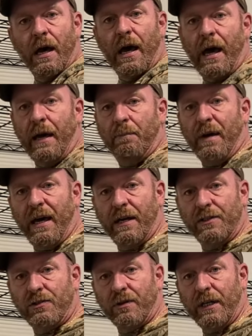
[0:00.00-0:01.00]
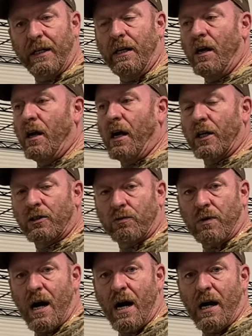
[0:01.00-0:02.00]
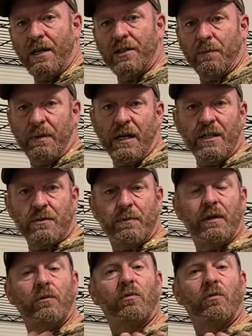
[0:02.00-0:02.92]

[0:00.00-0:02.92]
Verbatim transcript: a pantry, a garage, a basement,